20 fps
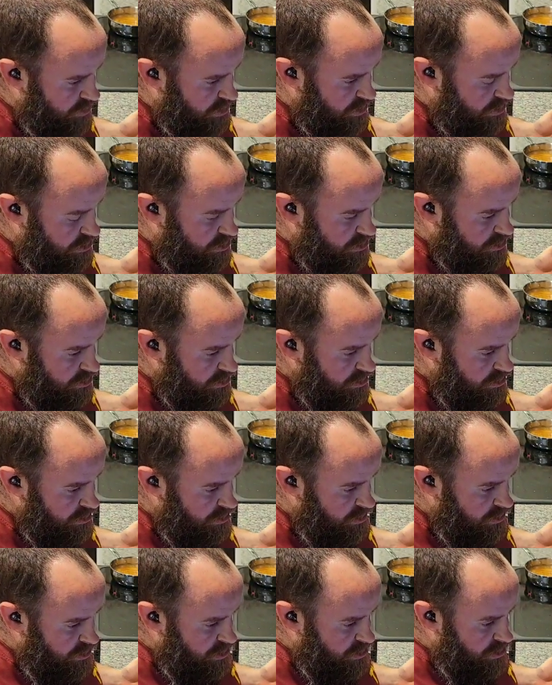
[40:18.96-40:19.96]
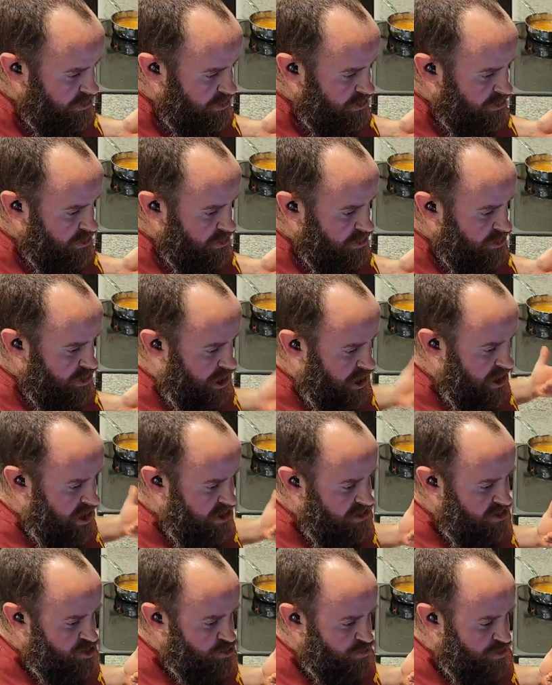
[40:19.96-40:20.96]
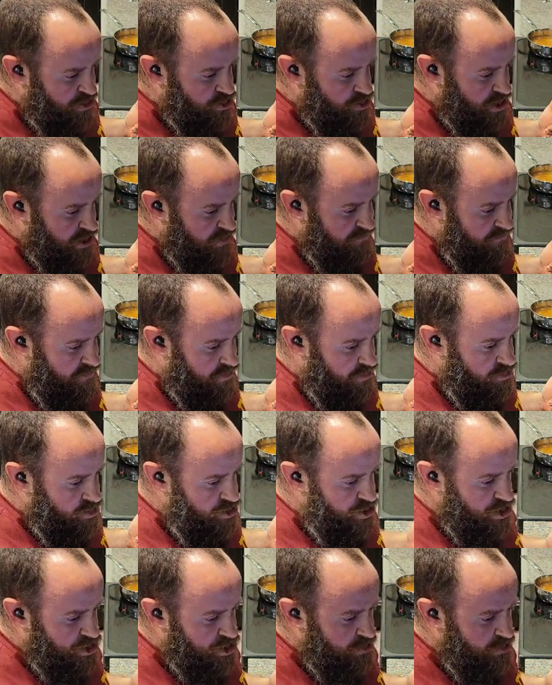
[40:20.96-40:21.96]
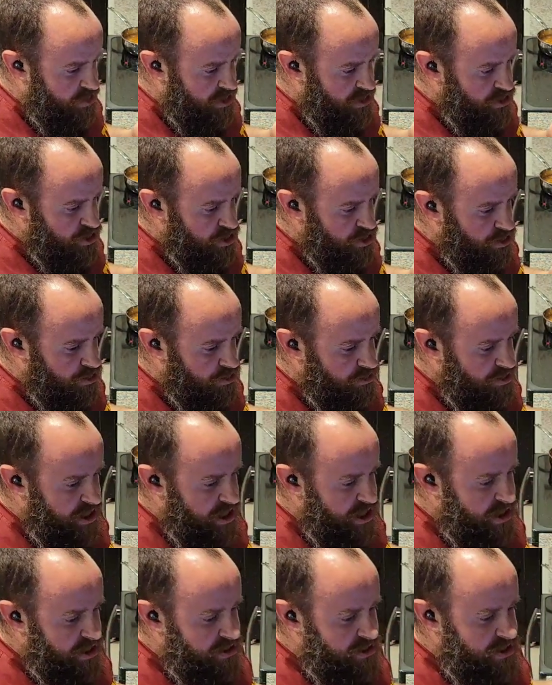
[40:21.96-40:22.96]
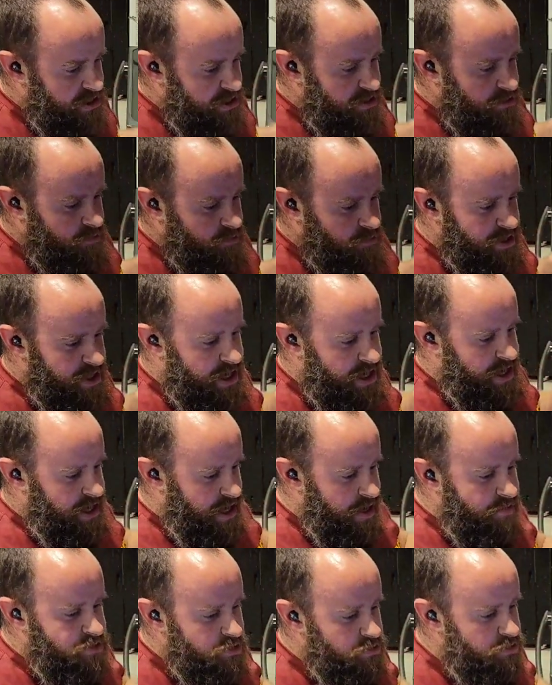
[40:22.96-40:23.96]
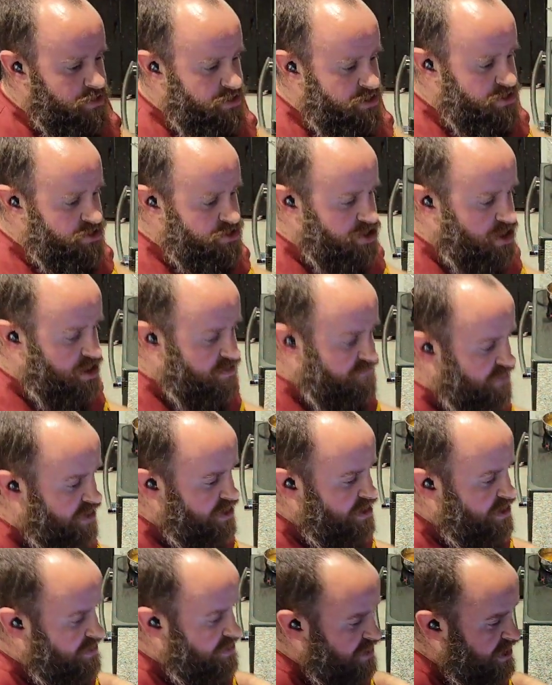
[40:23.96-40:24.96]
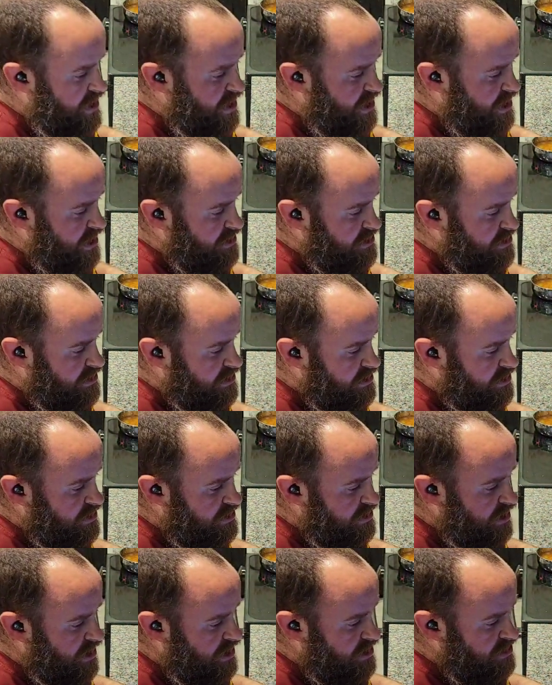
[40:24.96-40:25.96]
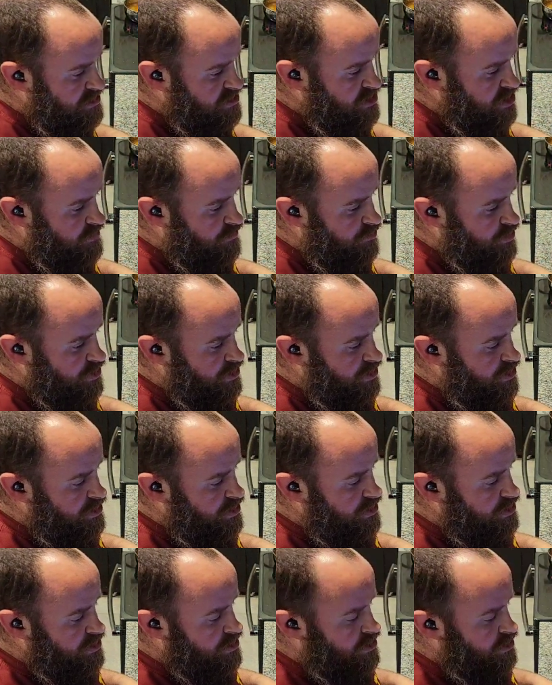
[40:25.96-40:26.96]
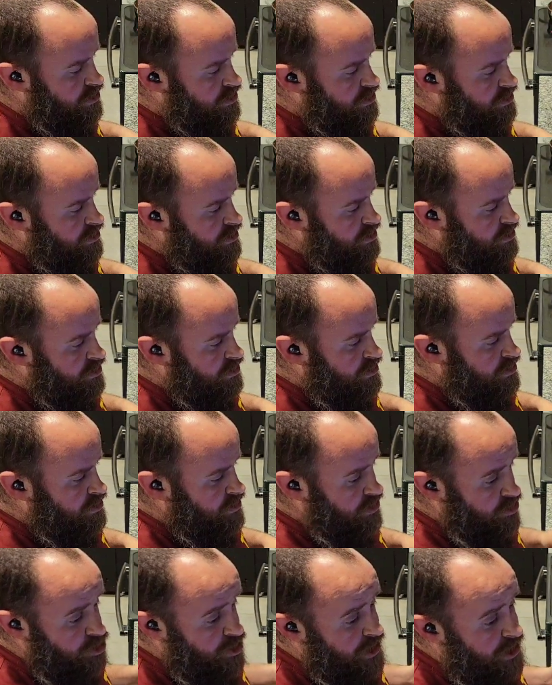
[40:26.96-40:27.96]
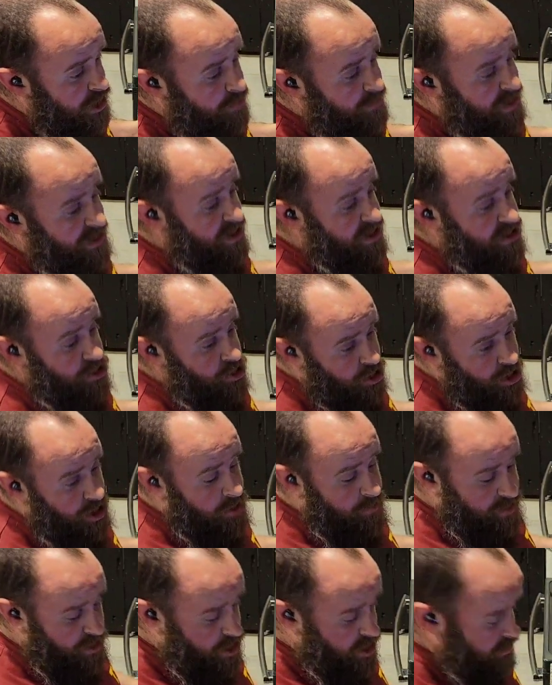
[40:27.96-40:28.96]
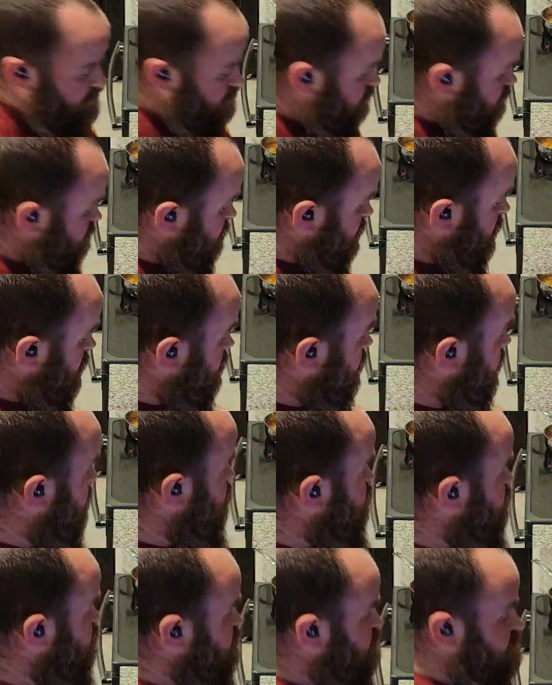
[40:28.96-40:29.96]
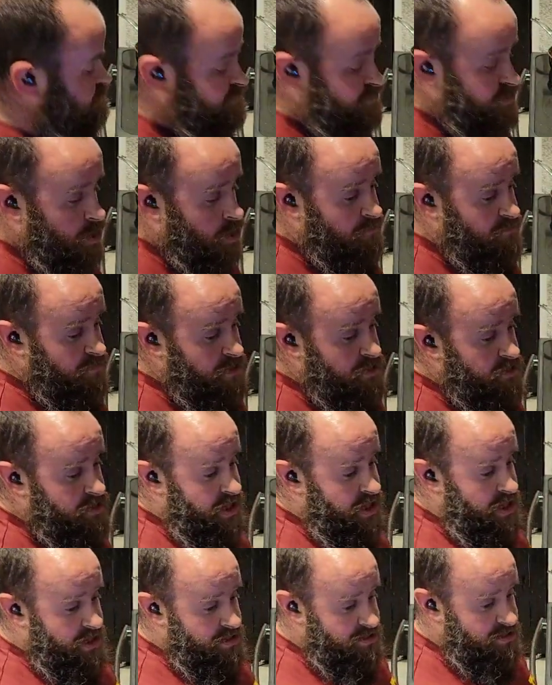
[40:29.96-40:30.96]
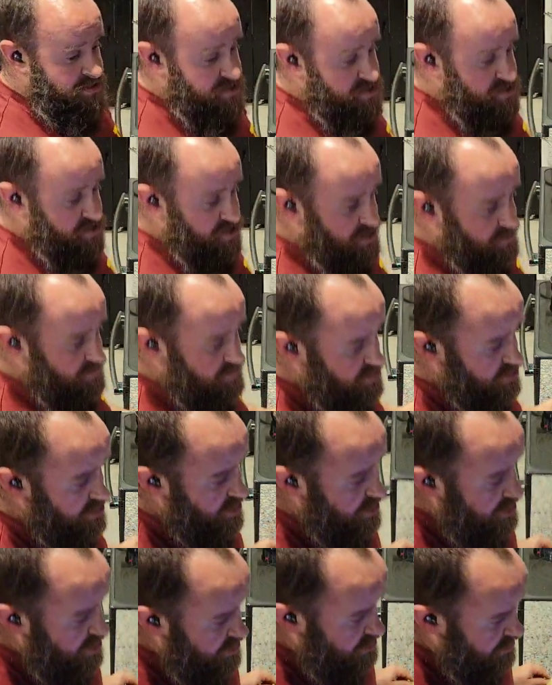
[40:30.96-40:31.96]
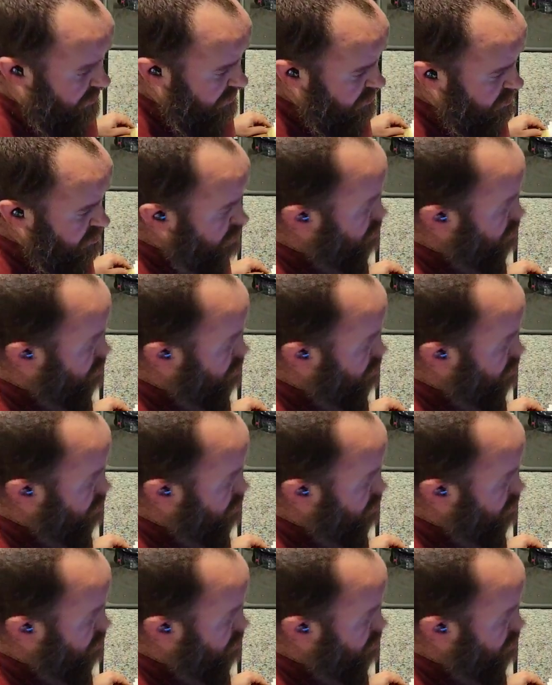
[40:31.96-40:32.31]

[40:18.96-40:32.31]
me? I got these special headphones just to make sure that when I am doing this stuff, that it ends up being, that you can hear me, and you can hear me good. Okay. Hopefully you can, because it seems like